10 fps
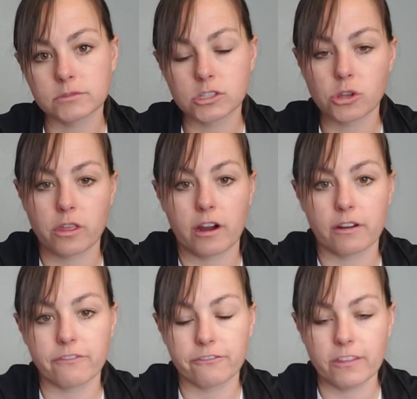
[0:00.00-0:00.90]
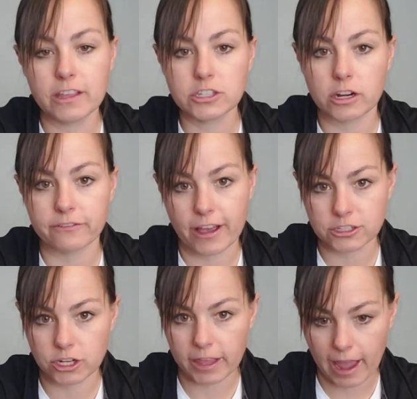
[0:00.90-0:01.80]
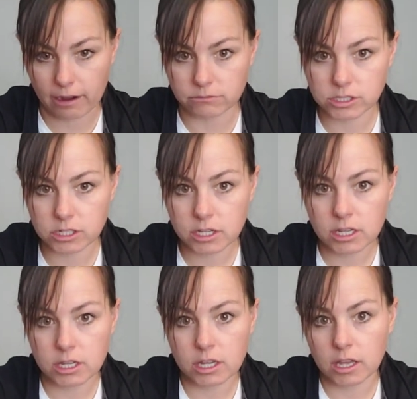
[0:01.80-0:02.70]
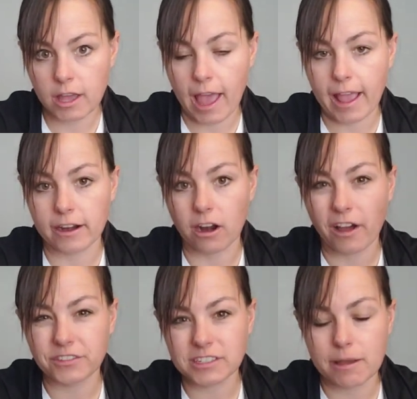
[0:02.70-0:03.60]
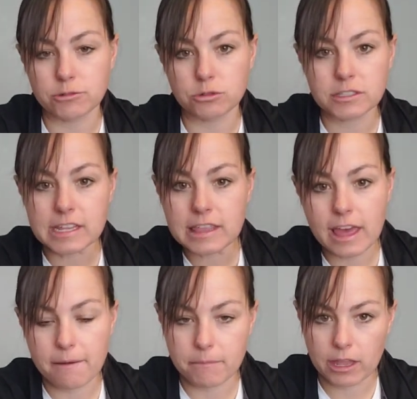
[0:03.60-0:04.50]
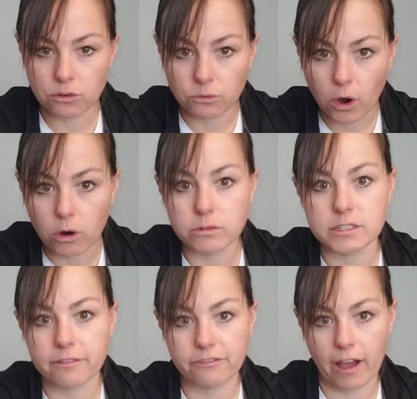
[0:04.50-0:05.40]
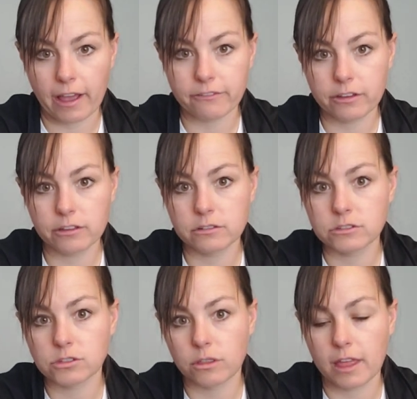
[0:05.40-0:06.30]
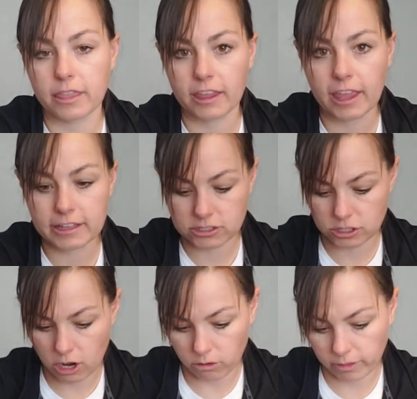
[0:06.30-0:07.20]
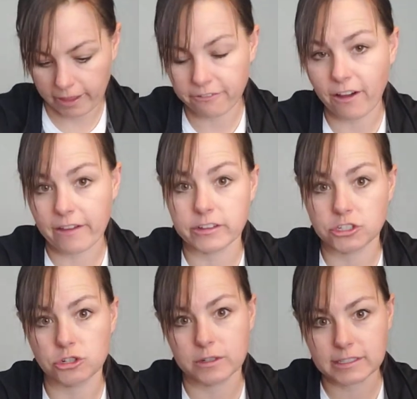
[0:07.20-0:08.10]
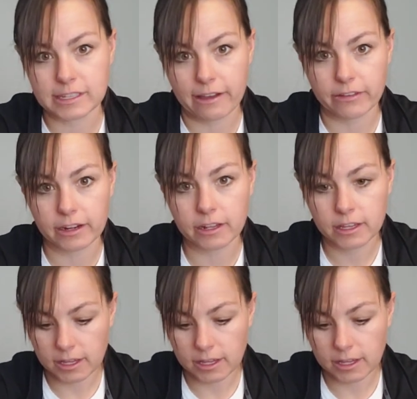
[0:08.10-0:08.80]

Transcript: so they're easier and faster to count. And oftentimes you see them in rows of 5 so that the kids know like 5 and 2 is 7.